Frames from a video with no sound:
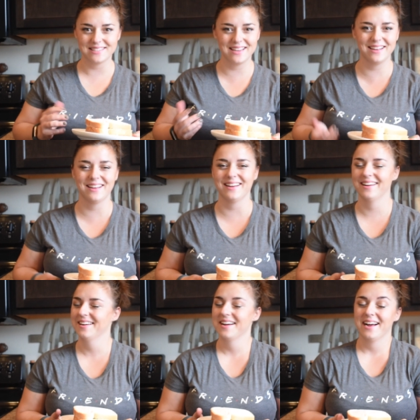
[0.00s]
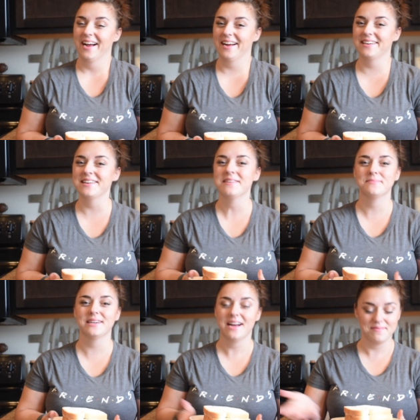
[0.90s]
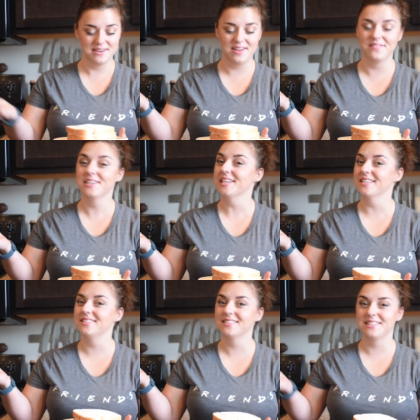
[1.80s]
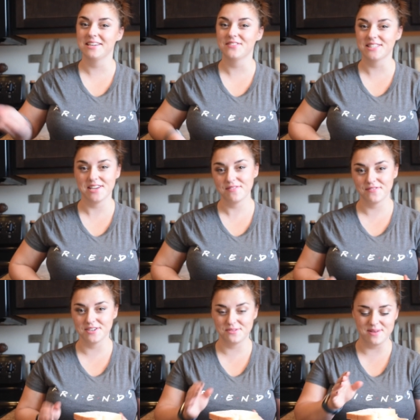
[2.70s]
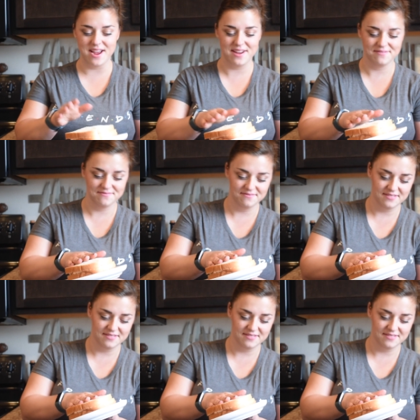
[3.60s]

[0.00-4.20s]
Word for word: I don't know, but I'm gonna give it a taste and see if it's love at first bite.